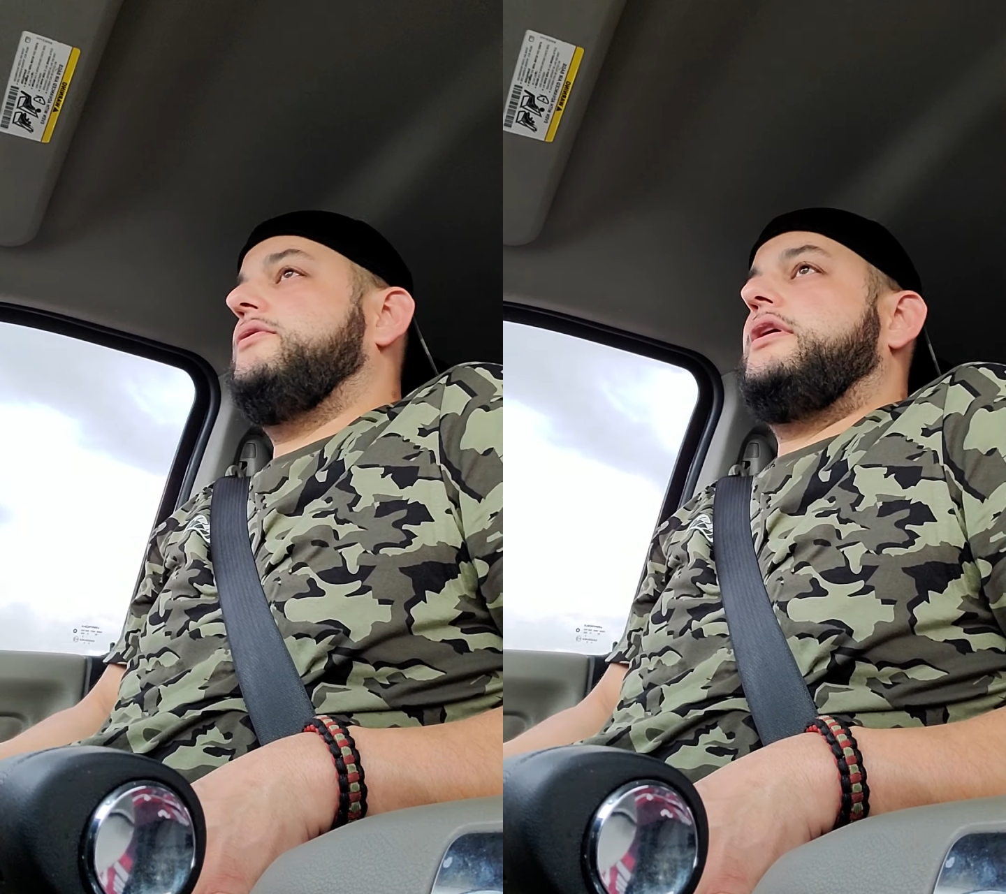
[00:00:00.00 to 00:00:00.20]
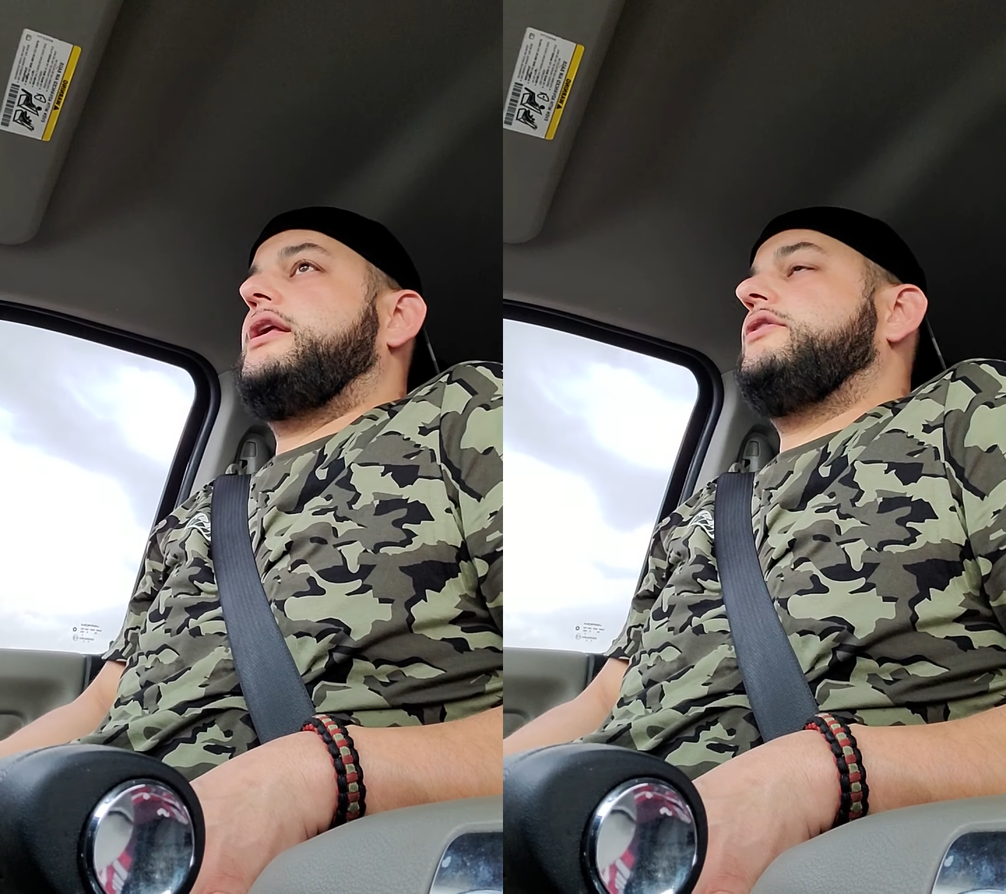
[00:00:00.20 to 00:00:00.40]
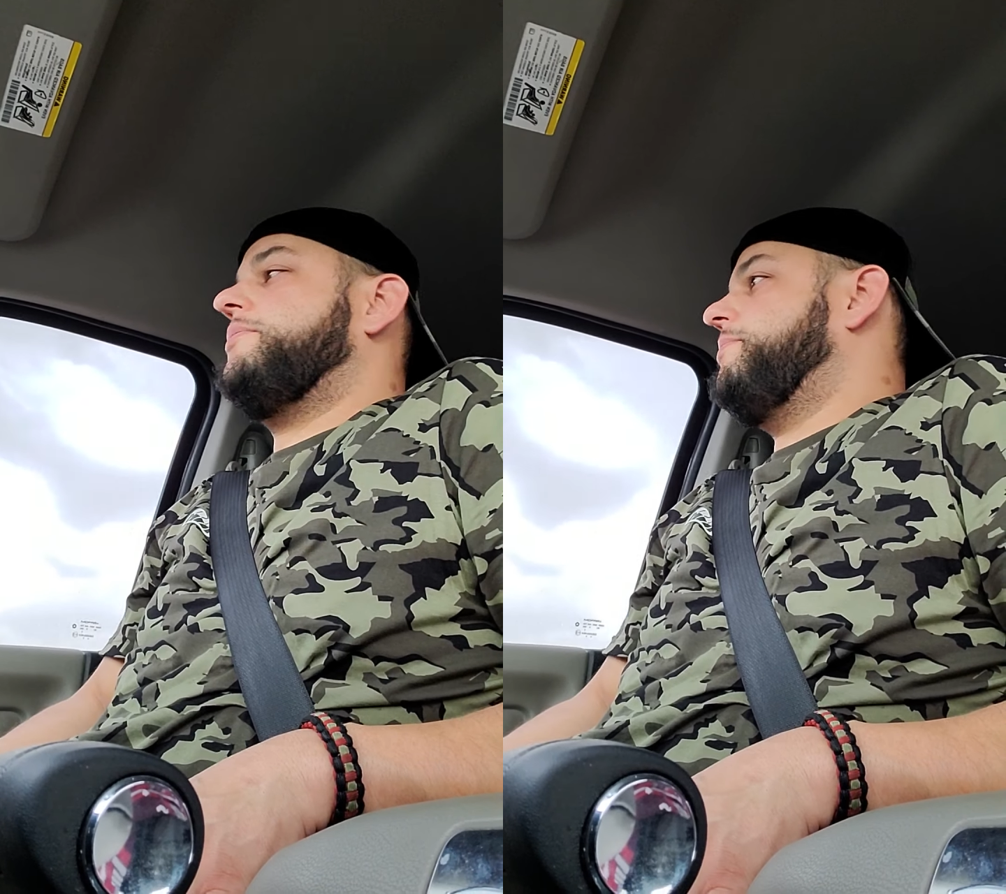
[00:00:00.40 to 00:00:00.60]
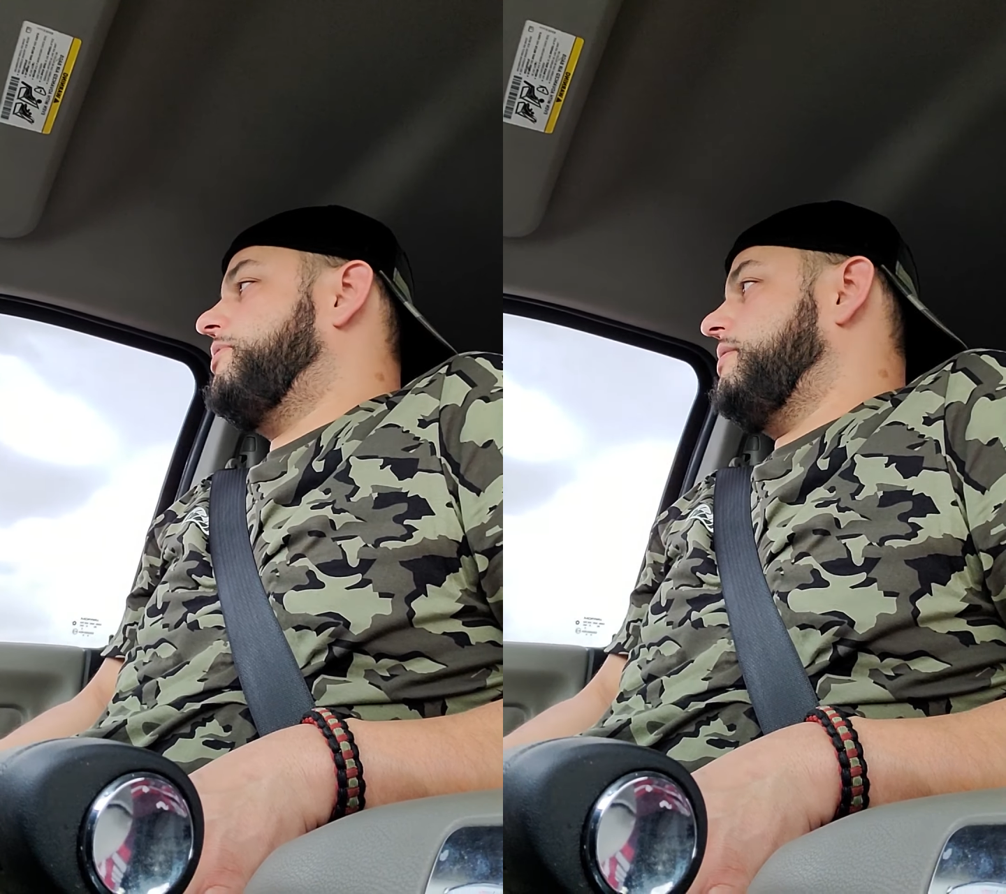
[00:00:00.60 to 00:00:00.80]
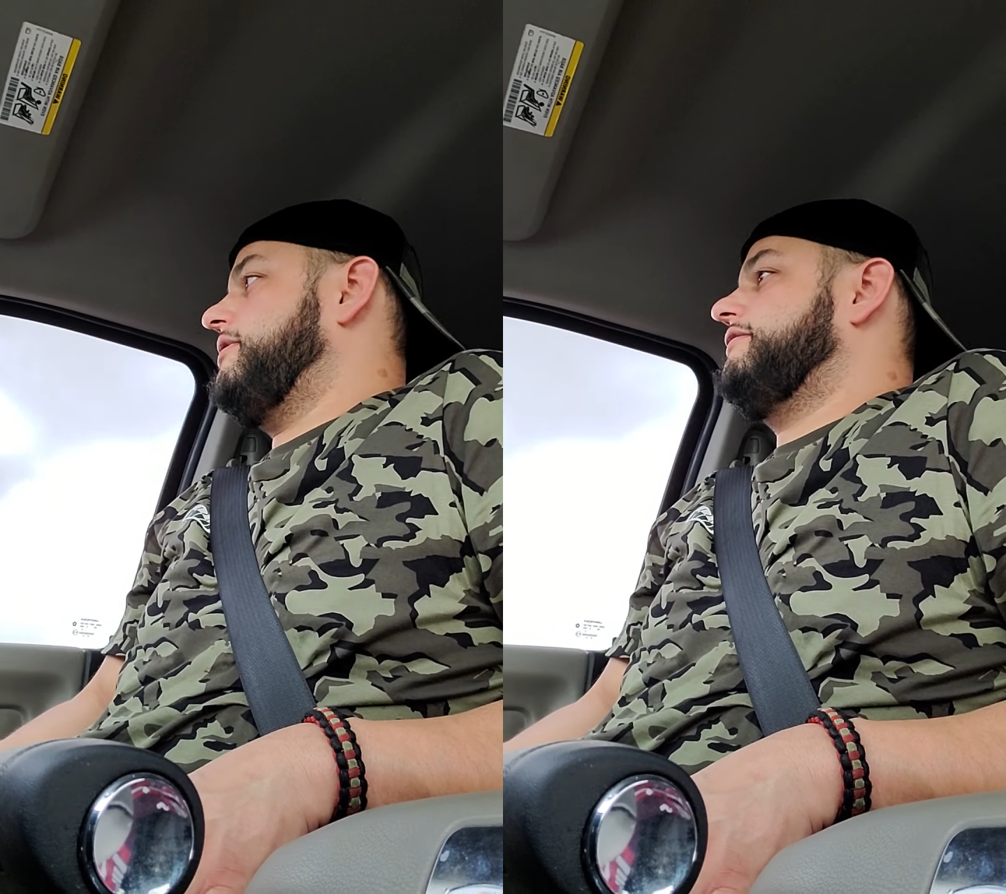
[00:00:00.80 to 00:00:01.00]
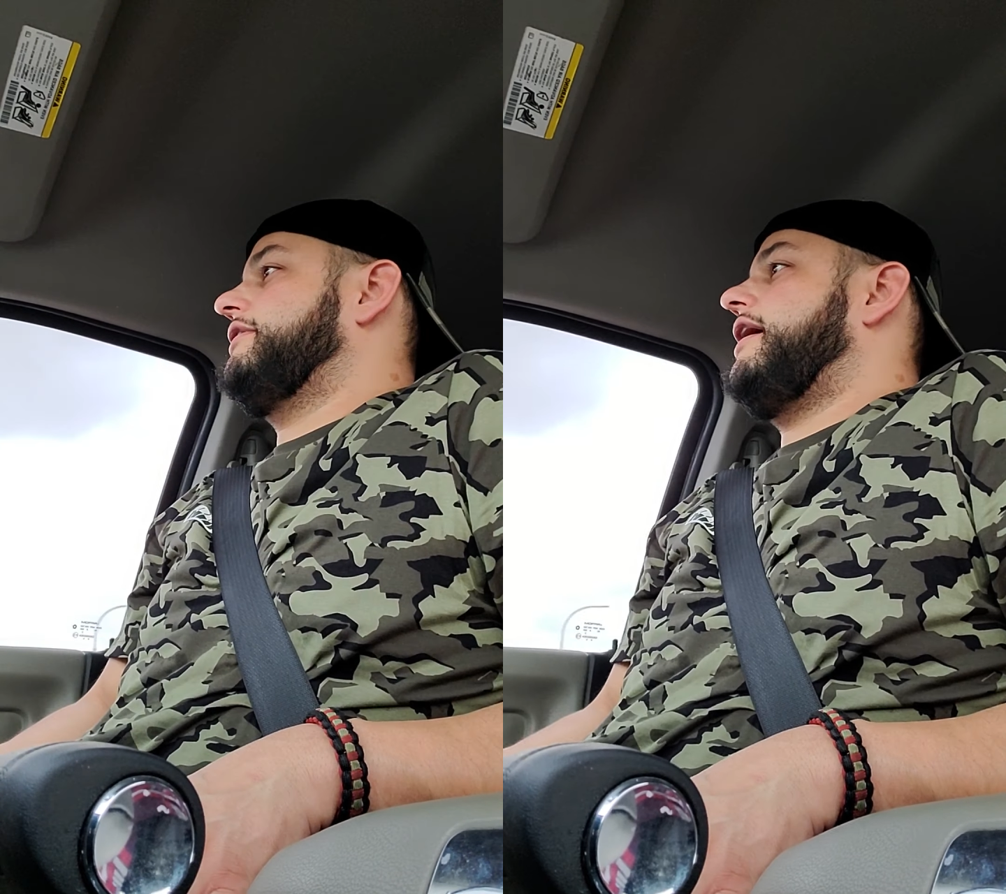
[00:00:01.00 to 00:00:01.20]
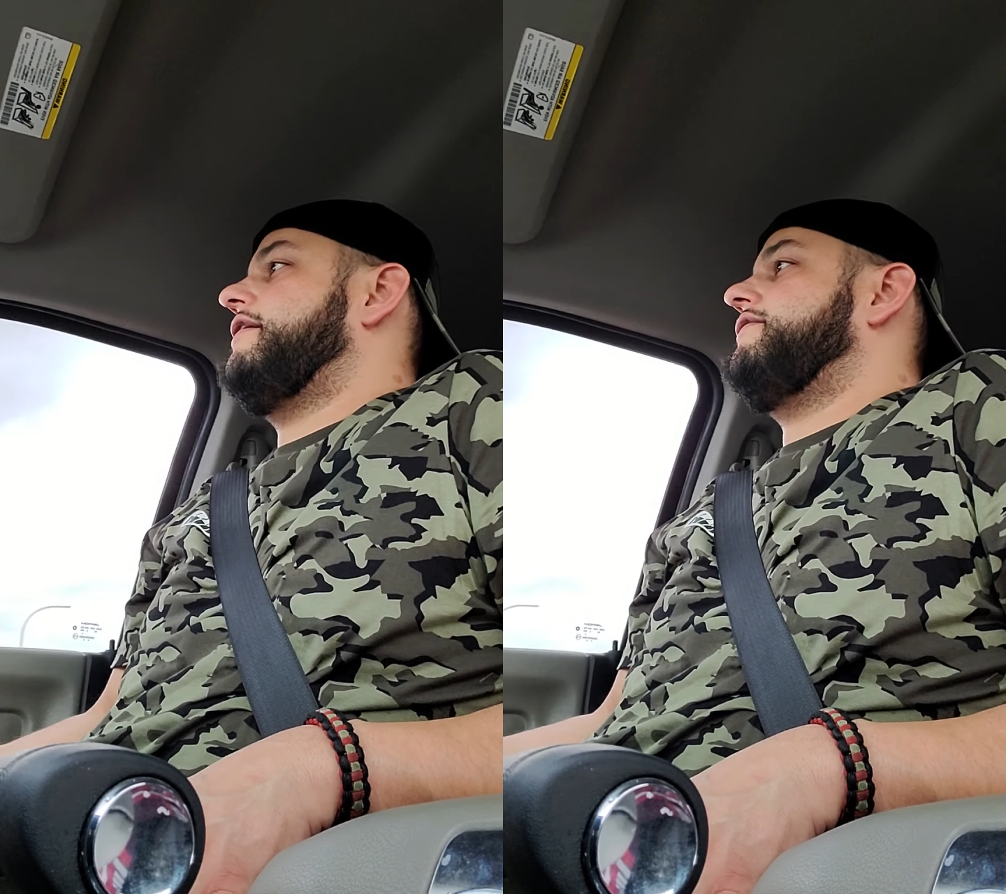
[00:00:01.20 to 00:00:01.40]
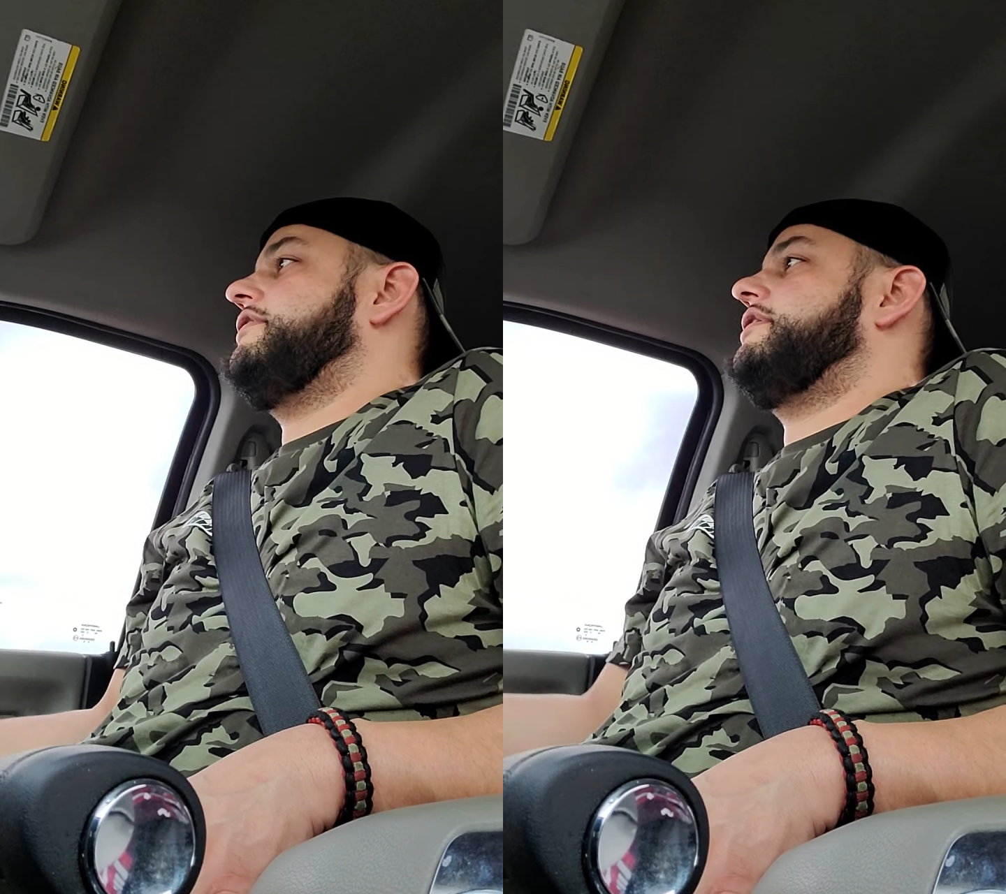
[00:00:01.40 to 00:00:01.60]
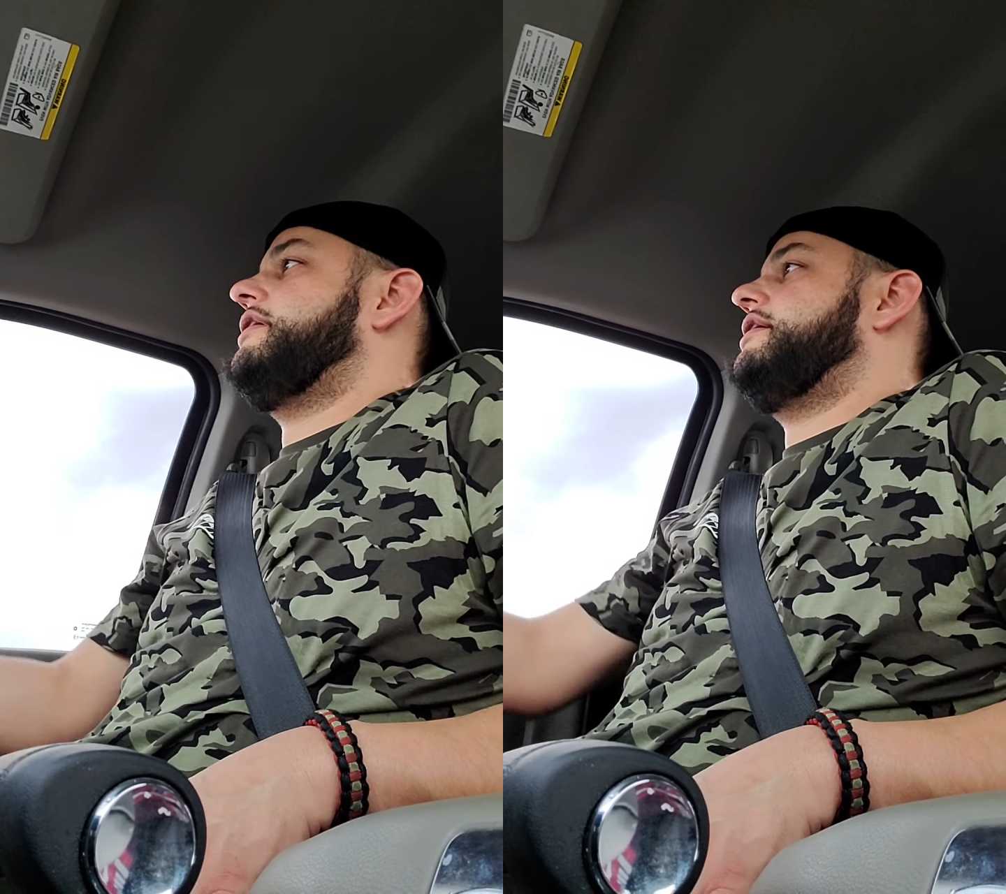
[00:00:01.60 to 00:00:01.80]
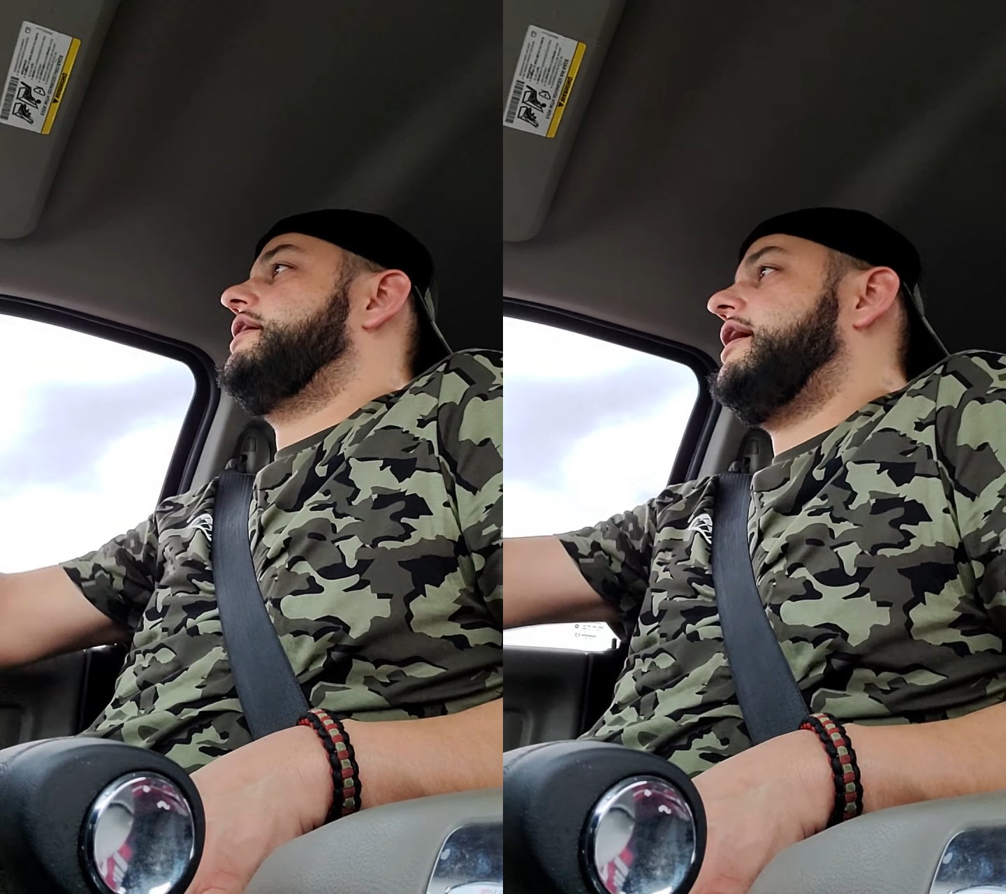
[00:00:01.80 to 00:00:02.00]
you did in your previous life, and,
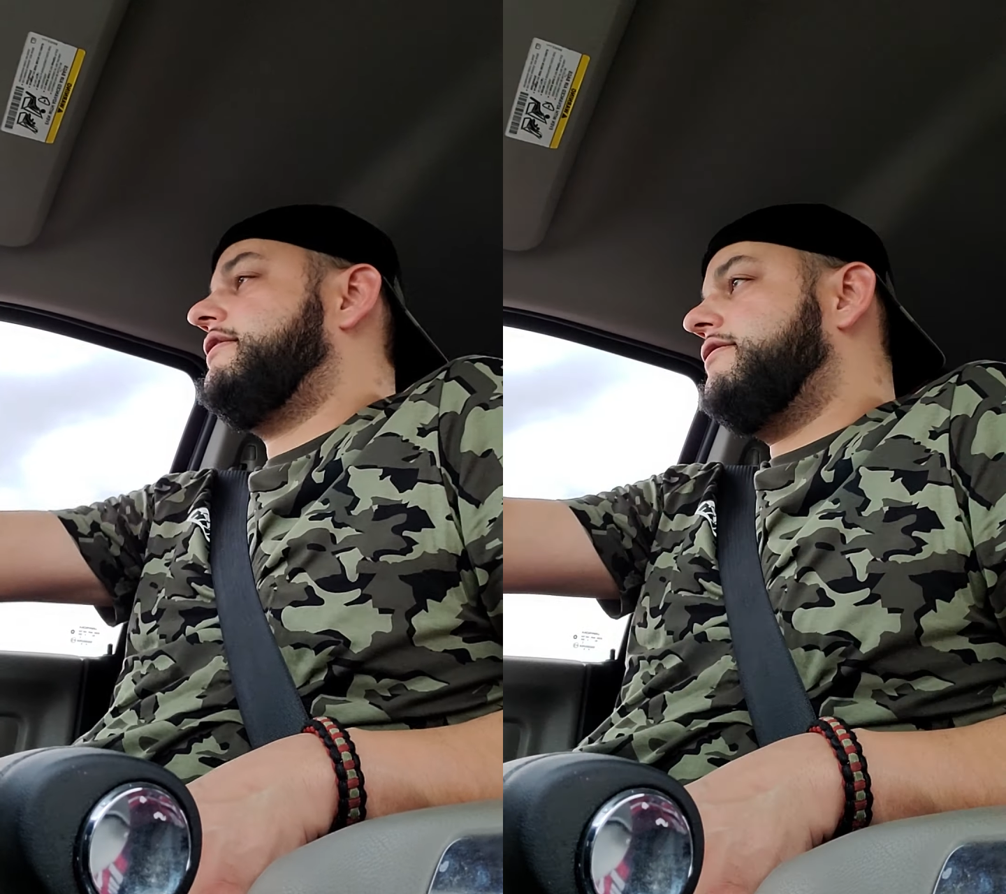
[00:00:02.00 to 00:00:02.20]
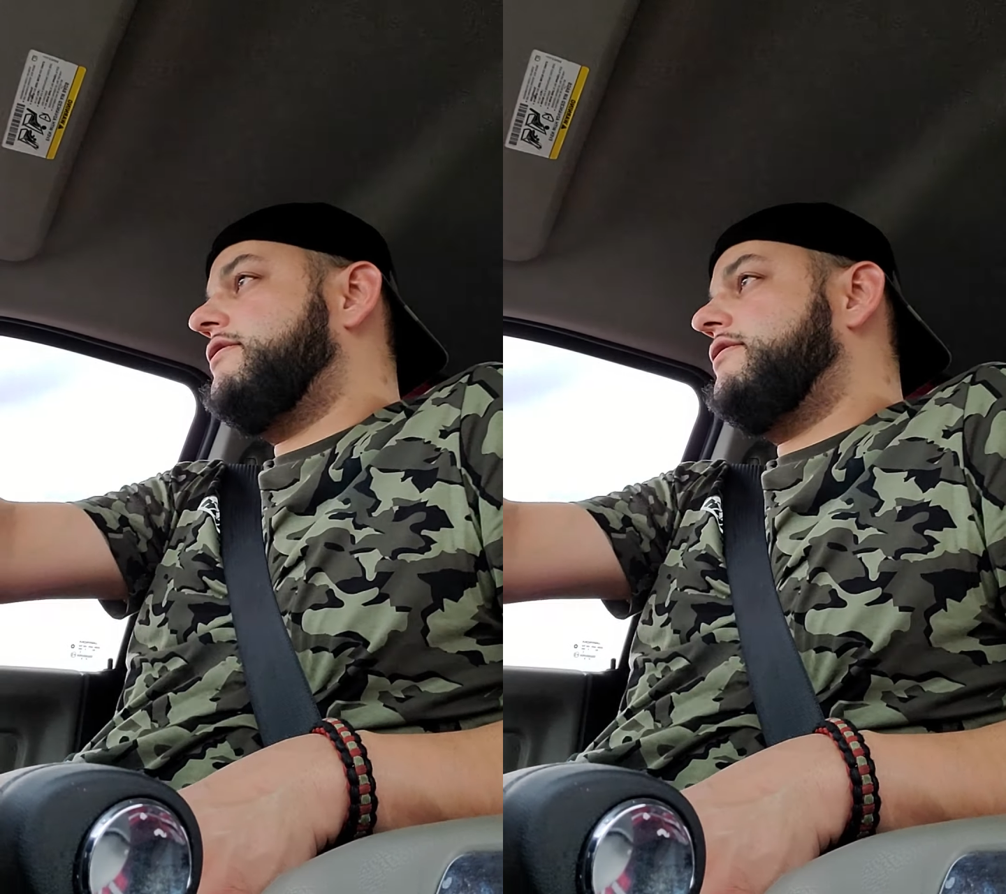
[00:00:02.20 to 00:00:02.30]
and it gets,